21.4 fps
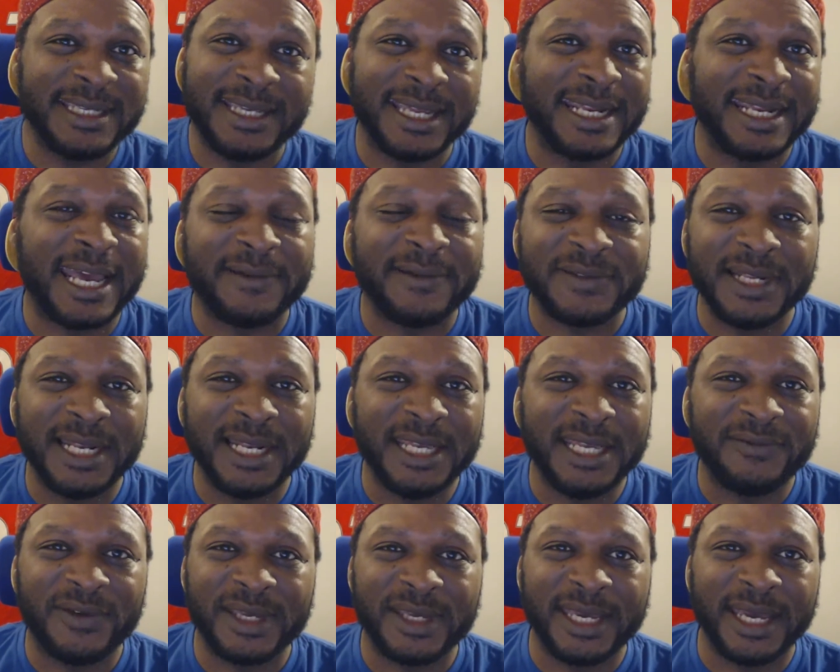going to have to
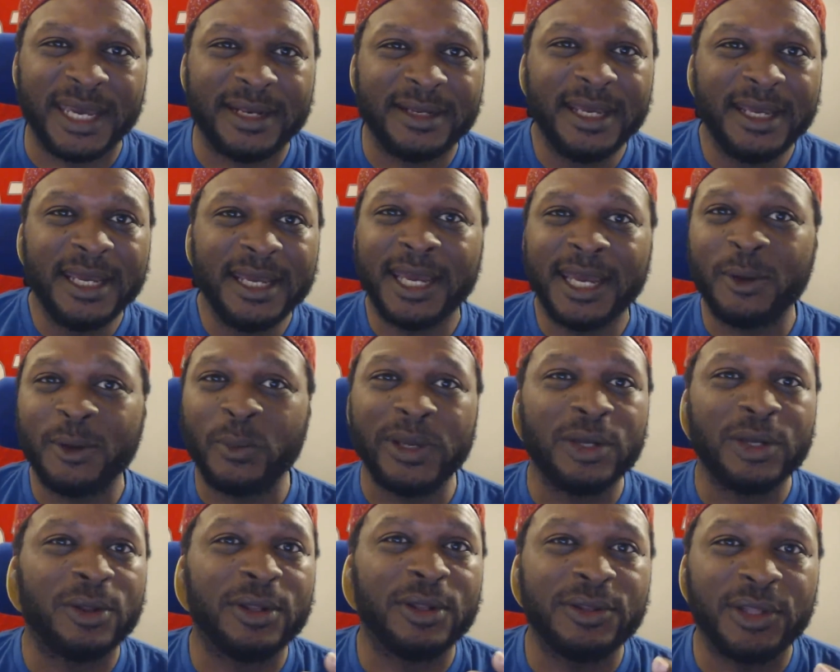leave again. And
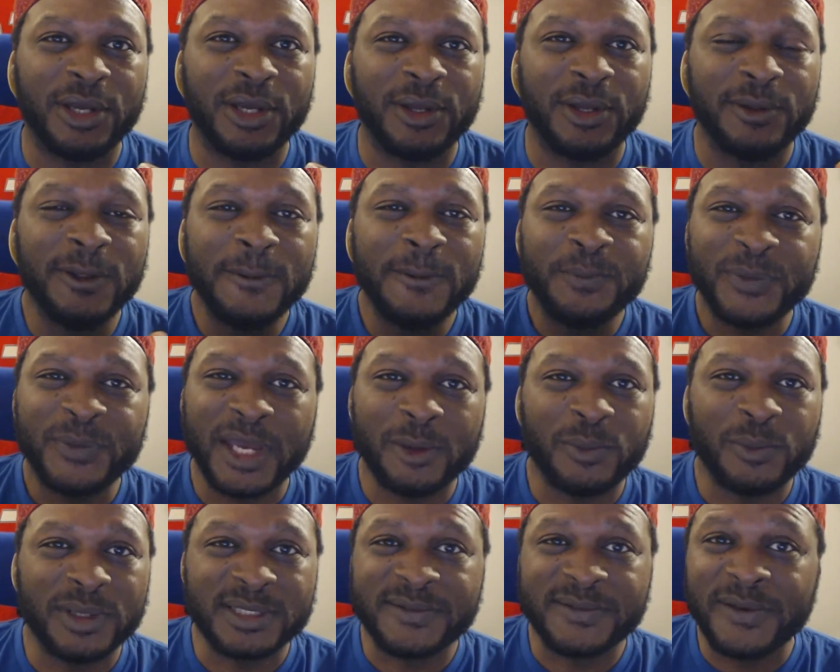we all know
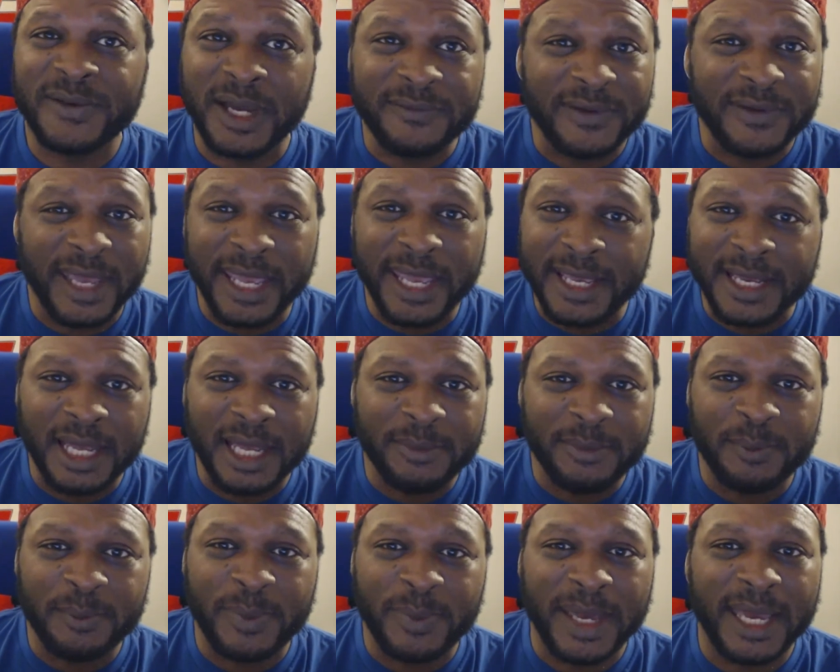that Will's father ain't
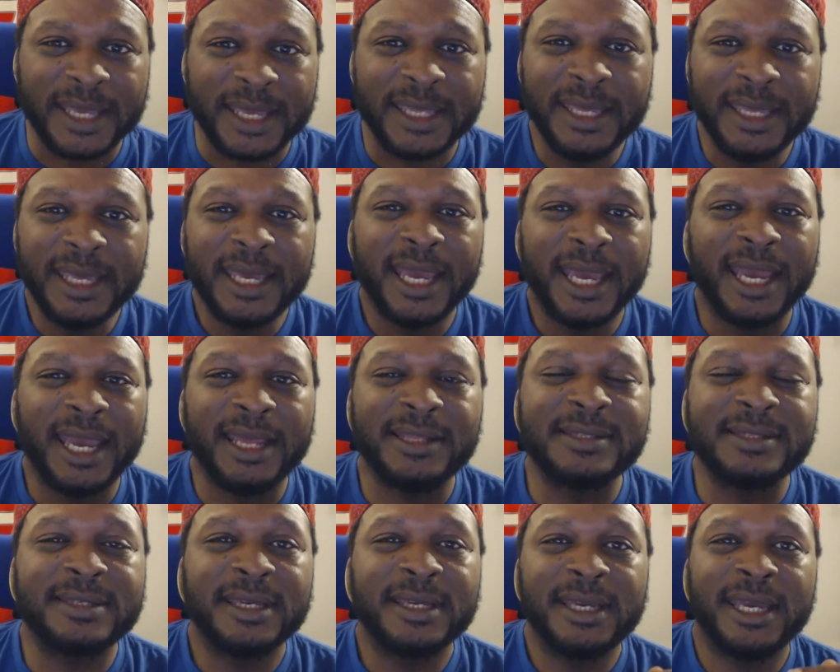coming back.
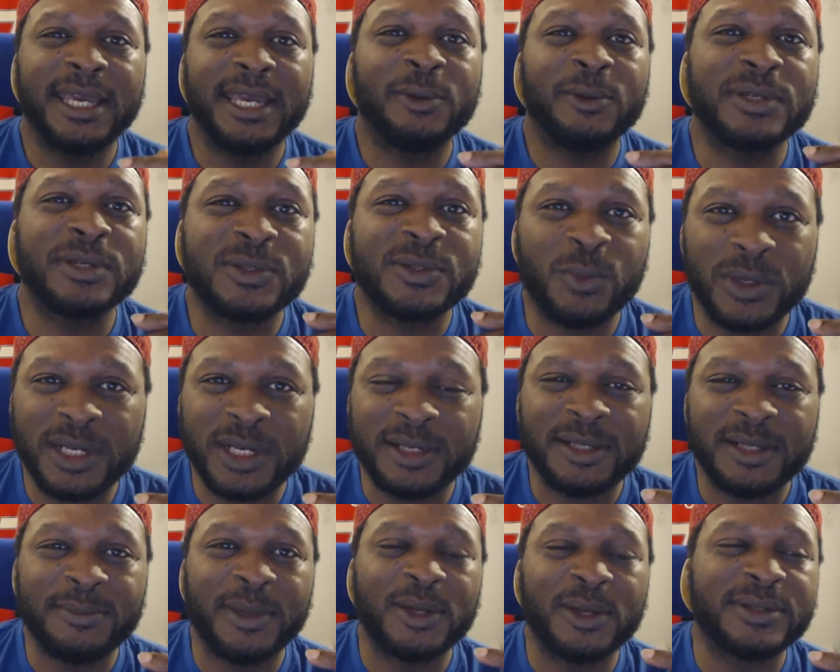And it was one
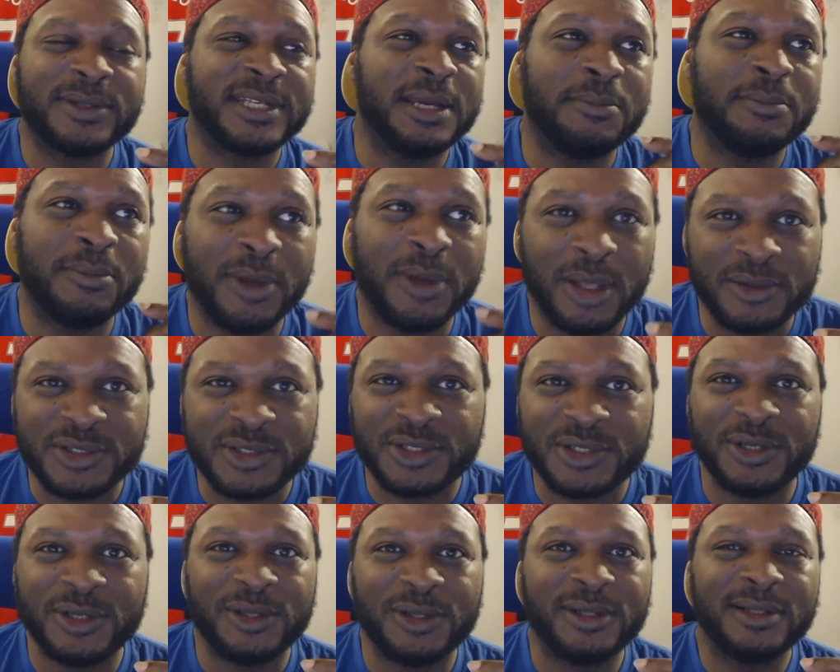of the most
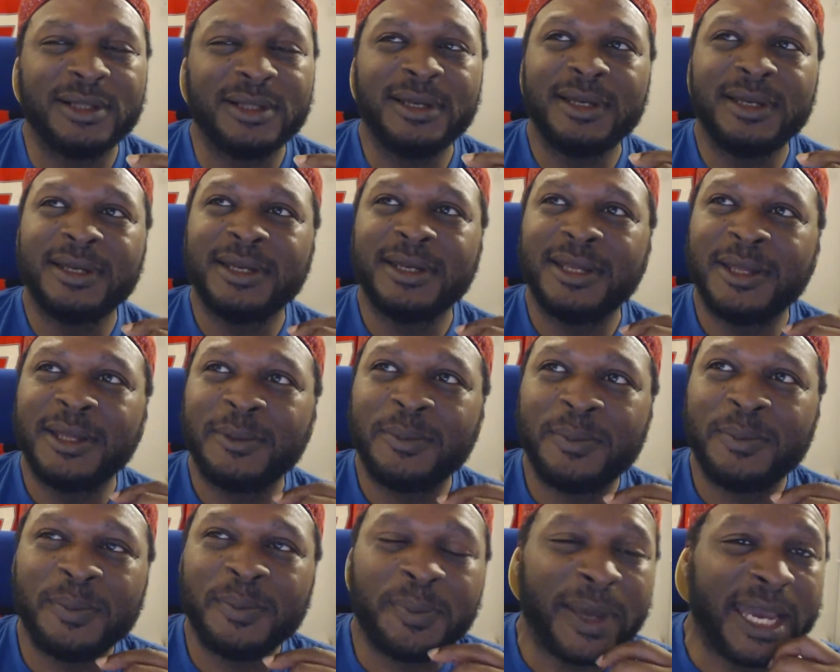emotional,
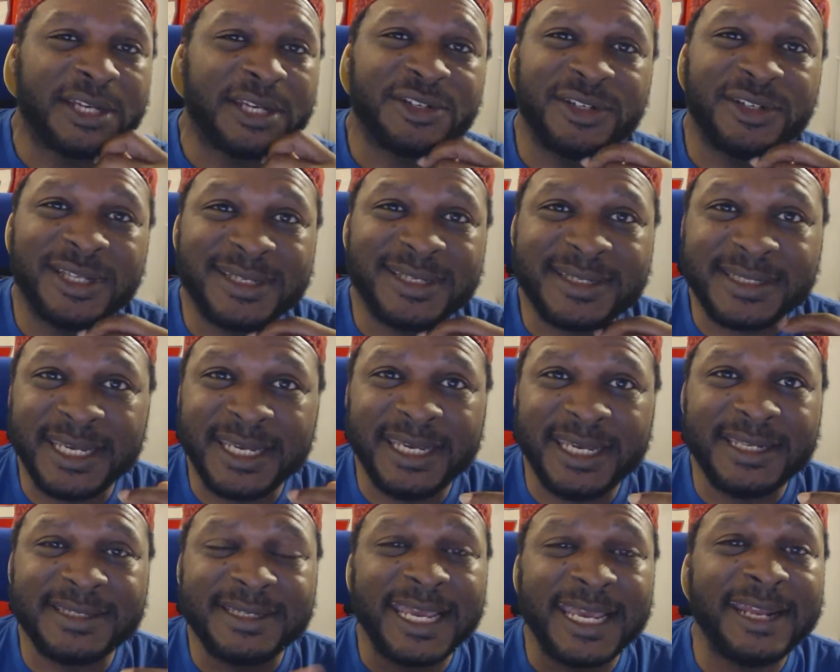passionate
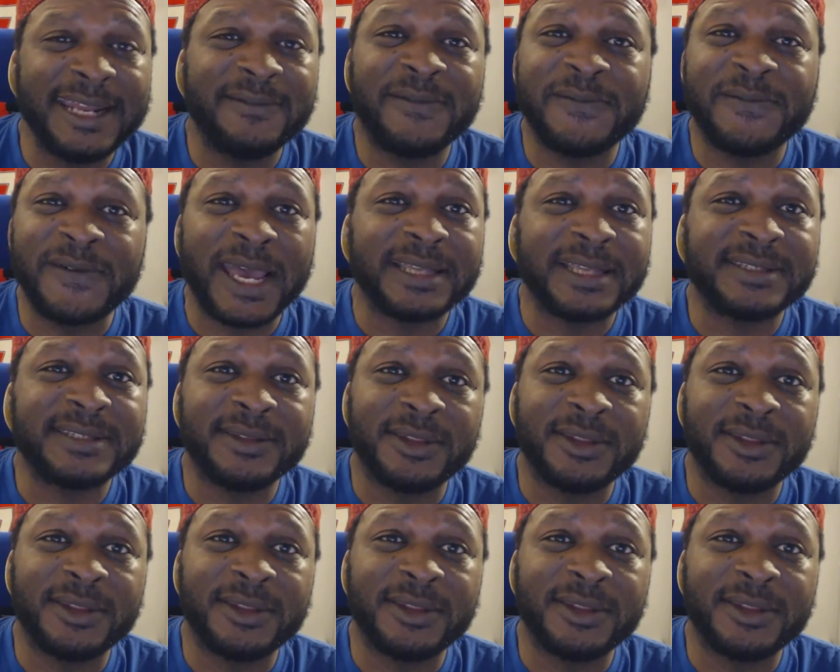scenes, in fact,